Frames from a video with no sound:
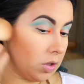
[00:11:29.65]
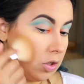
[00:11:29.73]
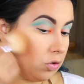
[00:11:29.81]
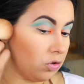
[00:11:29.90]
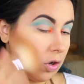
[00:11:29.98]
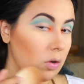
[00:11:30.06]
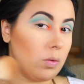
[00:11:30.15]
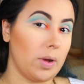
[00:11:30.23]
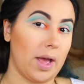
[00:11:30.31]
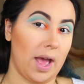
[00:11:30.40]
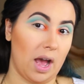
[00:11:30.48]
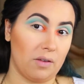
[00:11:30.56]
You don't
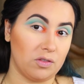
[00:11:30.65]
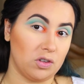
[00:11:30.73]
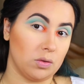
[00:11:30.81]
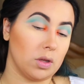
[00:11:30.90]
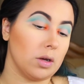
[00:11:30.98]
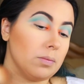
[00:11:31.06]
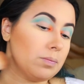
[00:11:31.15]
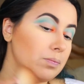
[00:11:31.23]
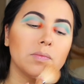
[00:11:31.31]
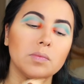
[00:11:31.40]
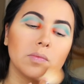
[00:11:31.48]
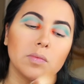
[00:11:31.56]
have to though.
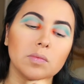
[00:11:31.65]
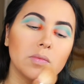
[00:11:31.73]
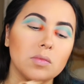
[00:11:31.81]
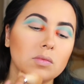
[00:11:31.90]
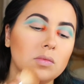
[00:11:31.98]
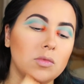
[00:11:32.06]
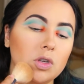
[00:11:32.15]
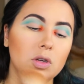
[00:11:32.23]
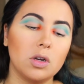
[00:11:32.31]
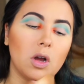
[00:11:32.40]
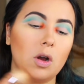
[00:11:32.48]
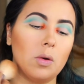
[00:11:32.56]
You
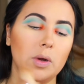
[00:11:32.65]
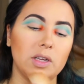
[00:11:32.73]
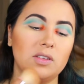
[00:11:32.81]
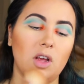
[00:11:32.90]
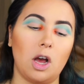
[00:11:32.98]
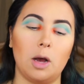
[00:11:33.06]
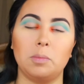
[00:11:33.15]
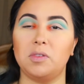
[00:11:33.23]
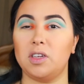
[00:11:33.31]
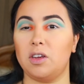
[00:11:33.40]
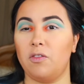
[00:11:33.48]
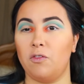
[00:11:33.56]
could always
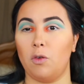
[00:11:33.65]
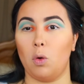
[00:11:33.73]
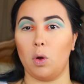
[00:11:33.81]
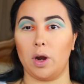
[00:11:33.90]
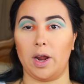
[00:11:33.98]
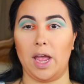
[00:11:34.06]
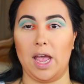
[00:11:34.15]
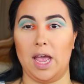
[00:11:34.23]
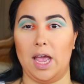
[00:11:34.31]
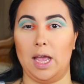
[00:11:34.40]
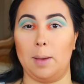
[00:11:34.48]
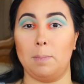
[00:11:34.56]
opt for
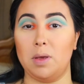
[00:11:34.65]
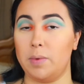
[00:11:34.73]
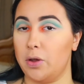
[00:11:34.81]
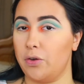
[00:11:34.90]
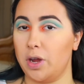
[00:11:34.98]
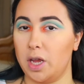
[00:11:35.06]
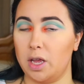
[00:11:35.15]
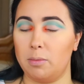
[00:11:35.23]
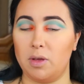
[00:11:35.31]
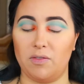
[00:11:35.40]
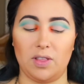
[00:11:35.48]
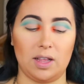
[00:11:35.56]
a BB
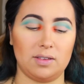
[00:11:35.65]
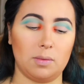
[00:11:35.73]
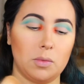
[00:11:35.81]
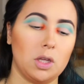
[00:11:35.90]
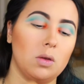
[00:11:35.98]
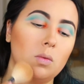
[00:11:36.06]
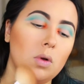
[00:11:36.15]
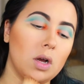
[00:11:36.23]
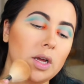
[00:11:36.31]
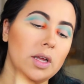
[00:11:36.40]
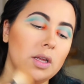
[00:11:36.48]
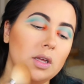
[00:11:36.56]
cream if that's something you
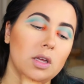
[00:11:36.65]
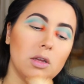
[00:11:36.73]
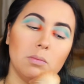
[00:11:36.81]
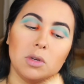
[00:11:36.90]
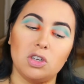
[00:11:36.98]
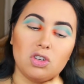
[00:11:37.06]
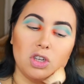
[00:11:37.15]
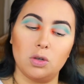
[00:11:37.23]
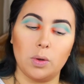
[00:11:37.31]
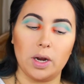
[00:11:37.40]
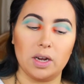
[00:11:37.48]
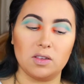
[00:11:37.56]
want. Make sure
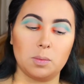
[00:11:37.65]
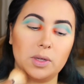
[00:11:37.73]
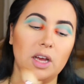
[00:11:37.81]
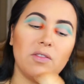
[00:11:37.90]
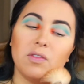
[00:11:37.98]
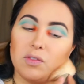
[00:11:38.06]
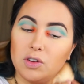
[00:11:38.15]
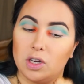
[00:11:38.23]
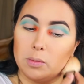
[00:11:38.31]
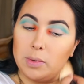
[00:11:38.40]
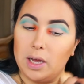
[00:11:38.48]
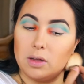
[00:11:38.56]
you wear SPF if you're
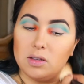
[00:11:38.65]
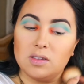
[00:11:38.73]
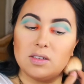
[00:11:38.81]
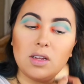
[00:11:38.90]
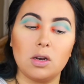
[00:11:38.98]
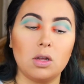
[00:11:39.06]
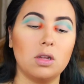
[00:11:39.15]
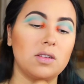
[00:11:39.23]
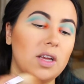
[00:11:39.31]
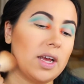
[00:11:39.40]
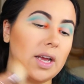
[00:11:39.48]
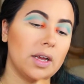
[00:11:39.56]
going to be out in the sun all
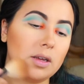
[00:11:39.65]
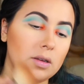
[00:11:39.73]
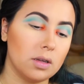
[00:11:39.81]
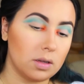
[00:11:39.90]
day.